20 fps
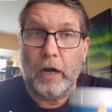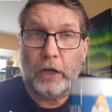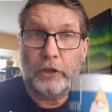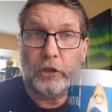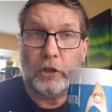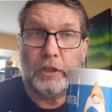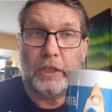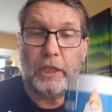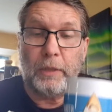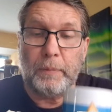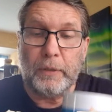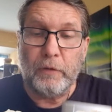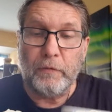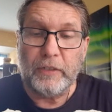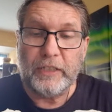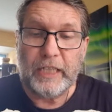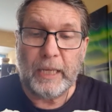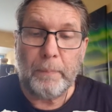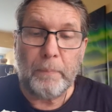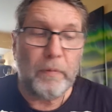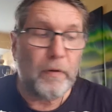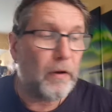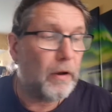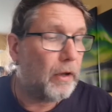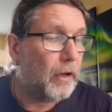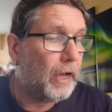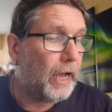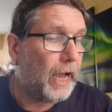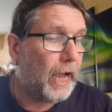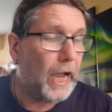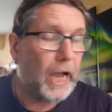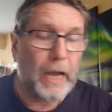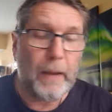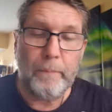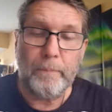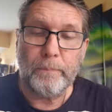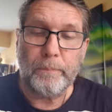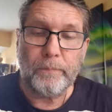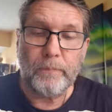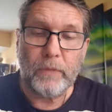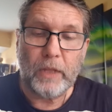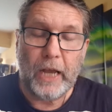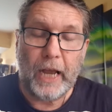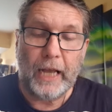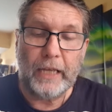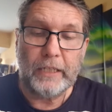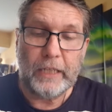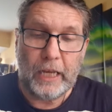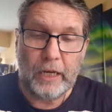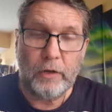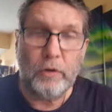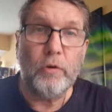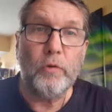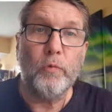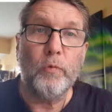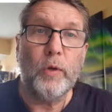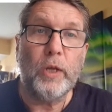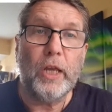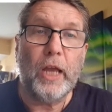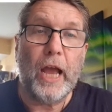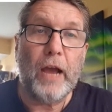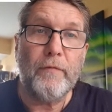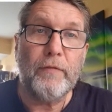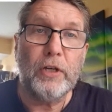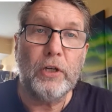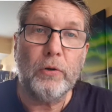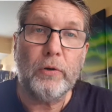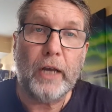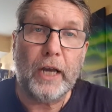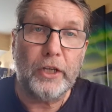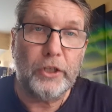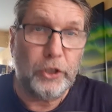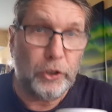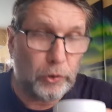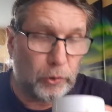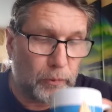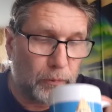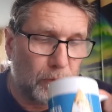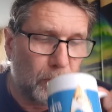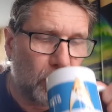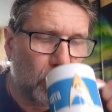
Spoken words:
just need a bit of a sip, and then we have a look at you.